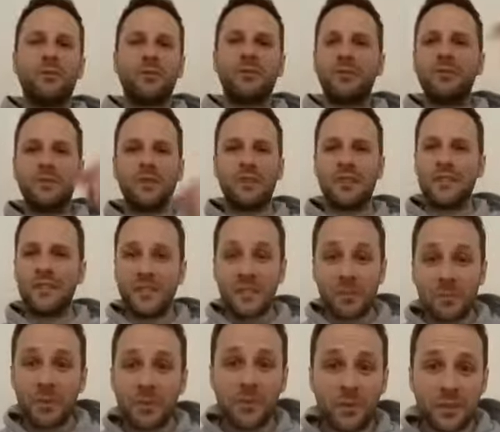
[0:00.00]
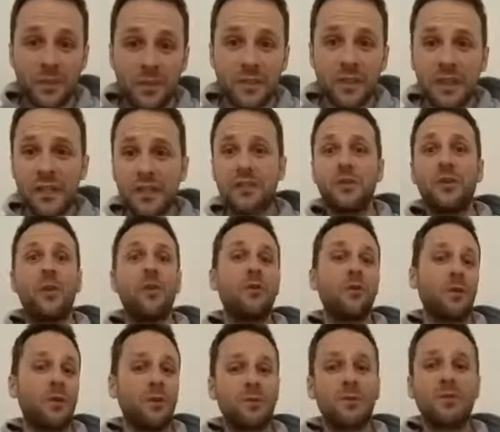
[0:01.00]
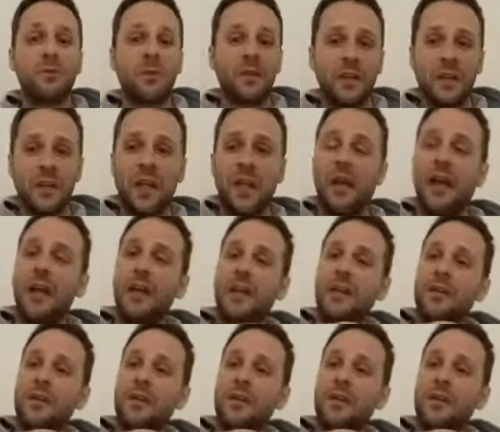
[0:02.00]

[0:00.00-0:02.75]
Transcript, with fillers: What's the word? It's a simple word, like dog or something like that.